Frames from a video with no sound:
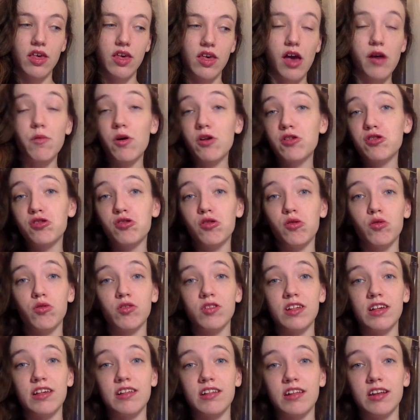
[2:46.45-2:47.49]
I watched the whole
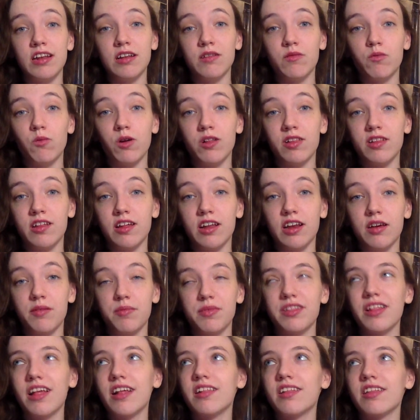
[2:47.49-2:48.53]
season in one sitting,
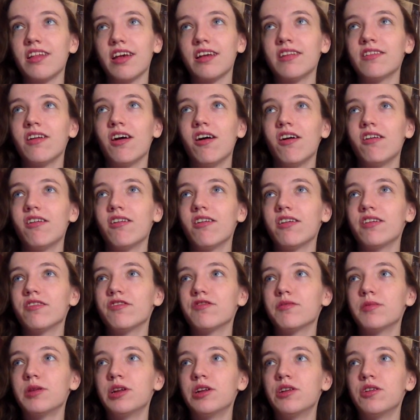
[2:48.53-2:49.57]
but that's like not hard
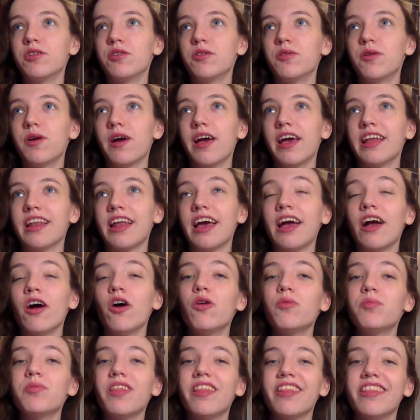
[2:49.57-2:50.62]
for me to do. And I
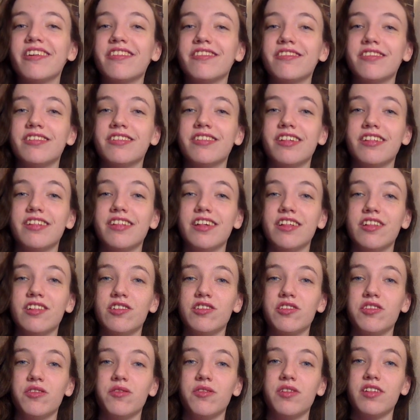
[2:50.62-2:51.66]
hope that there's a season
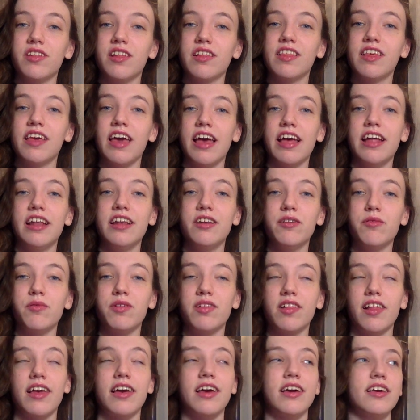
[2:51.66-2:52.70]
two, because at the end it
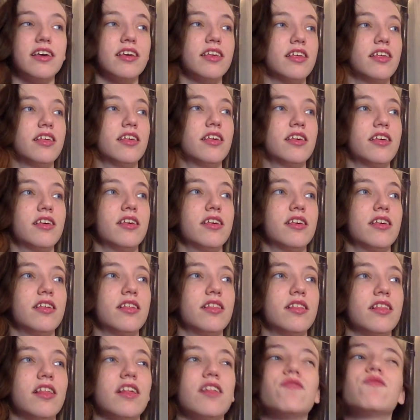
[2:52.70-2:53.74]
was like,
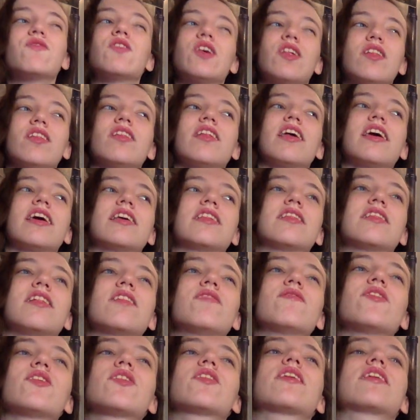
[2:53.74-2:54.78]
this feels like
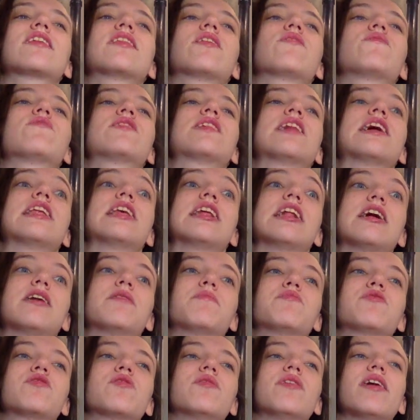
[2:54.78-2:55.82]
they've set it up.
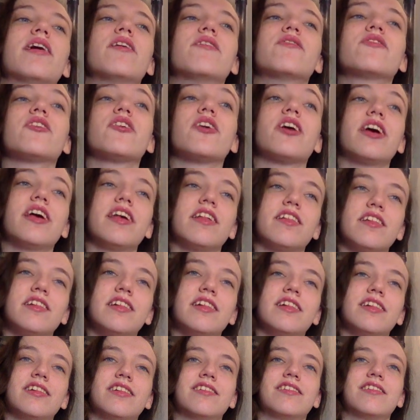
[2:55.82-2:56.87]
So now if there
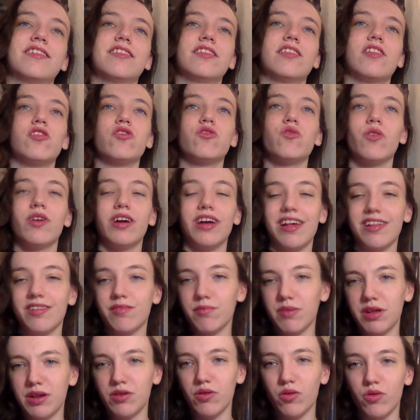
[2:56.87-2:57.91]
isn't, the story
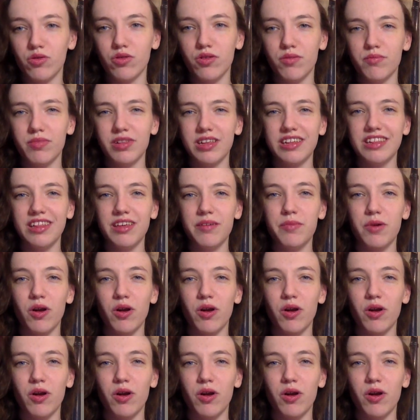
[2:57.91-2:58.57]
hasn't been told completely.